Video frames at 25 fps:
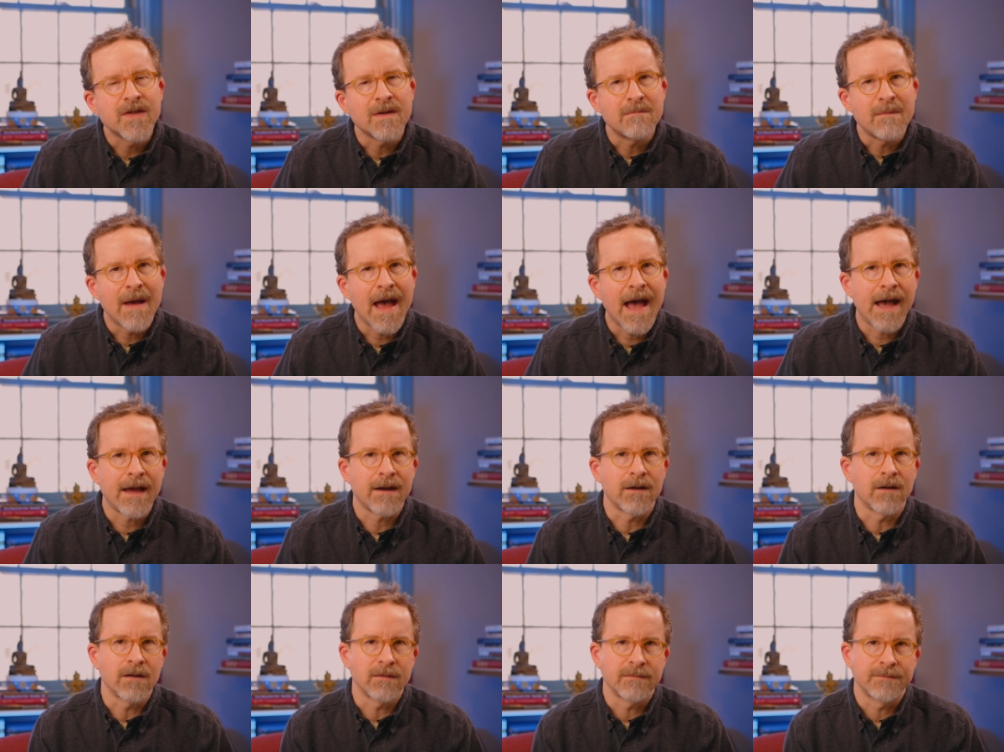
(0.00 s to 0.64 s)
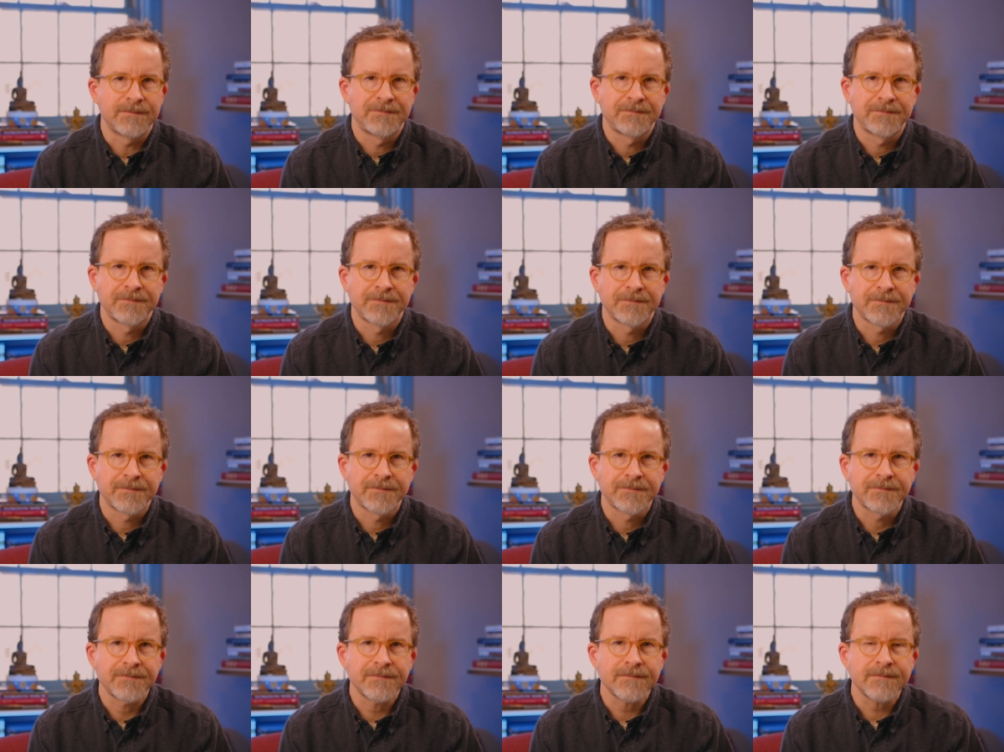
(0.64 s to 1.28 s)
it matter
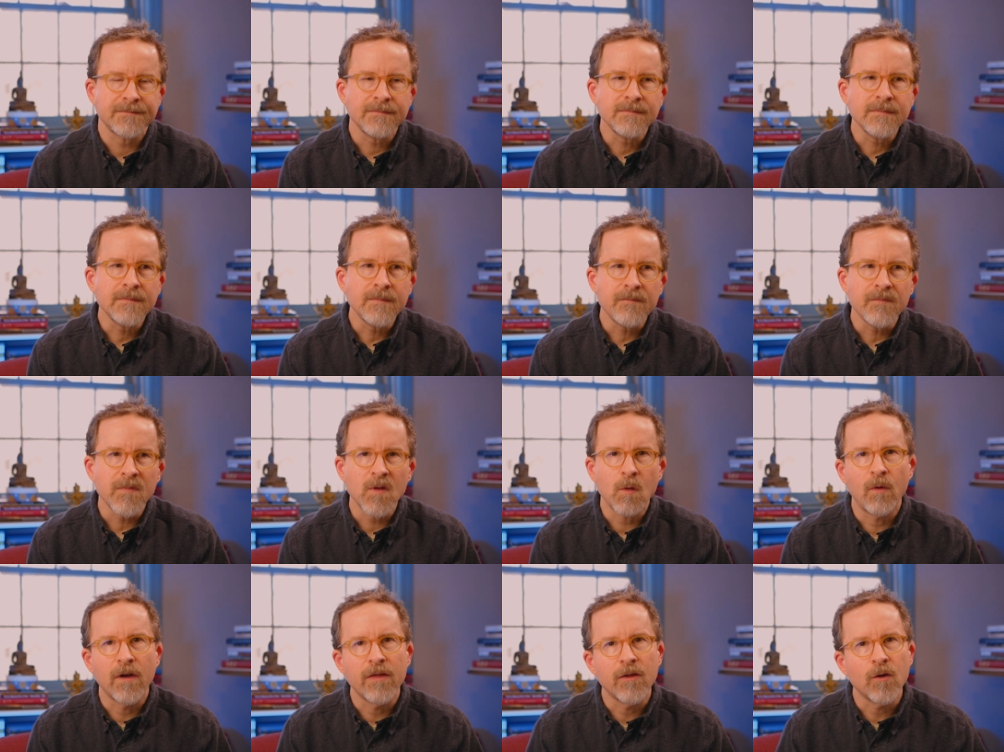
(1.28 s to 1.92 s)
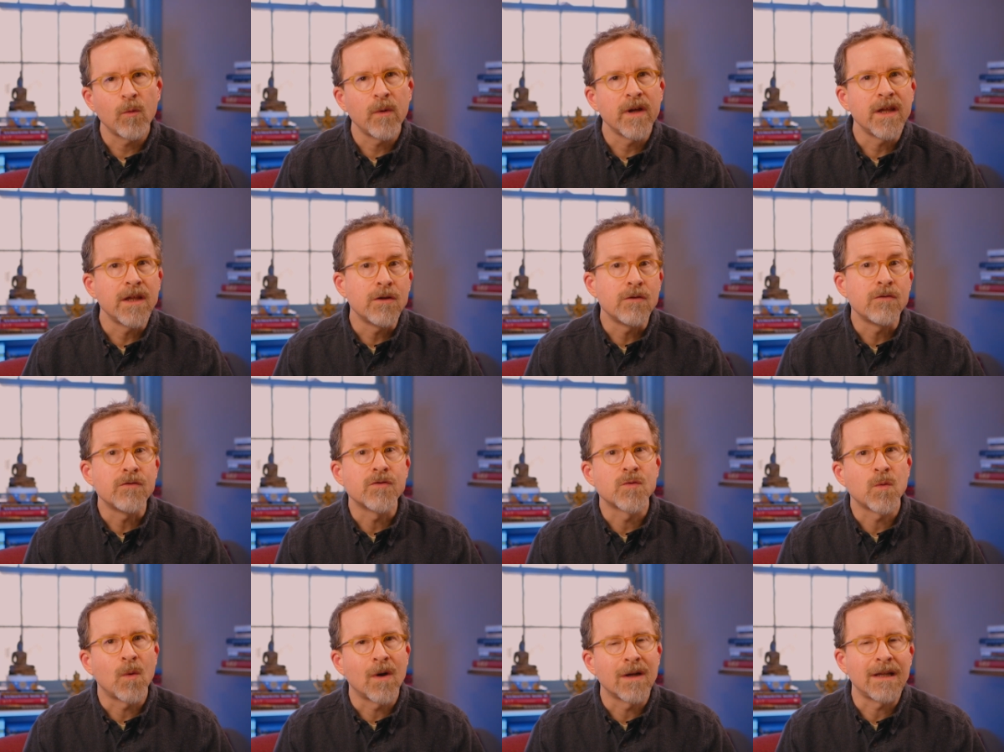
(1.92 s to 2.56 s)
whether we
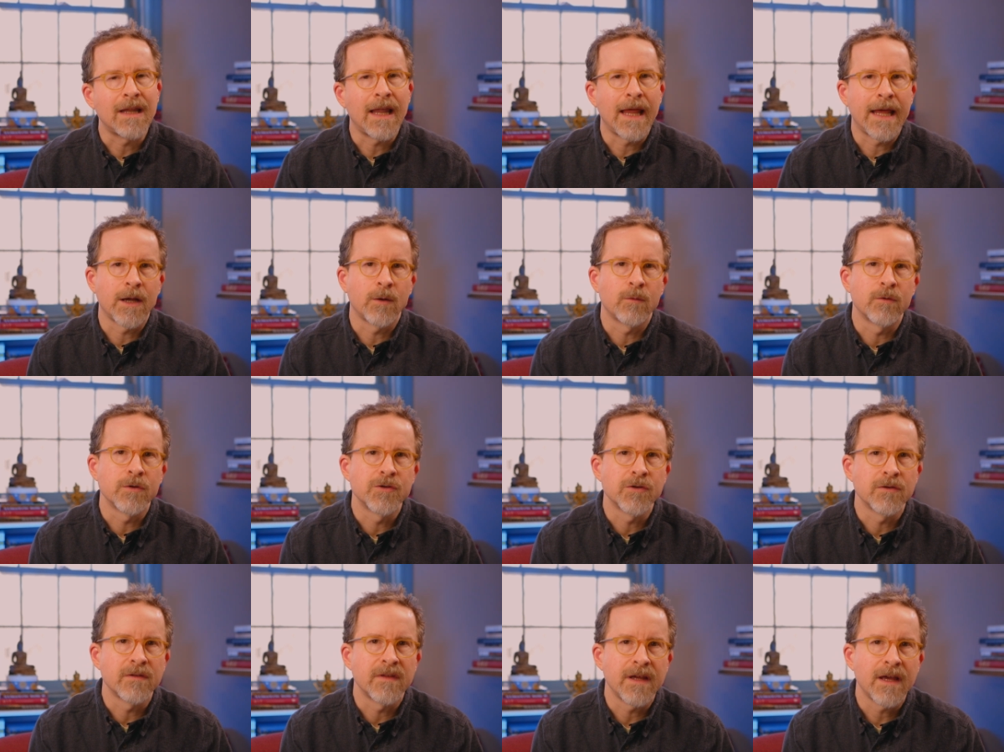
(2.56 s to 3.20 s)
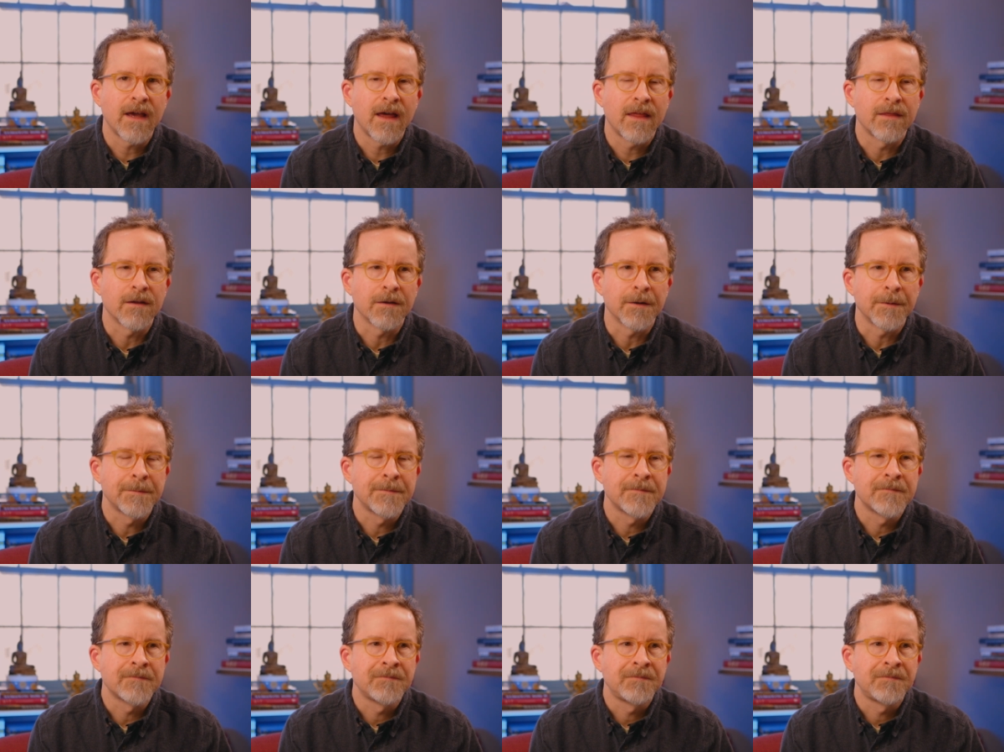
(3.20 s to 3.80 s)
use one language or the other?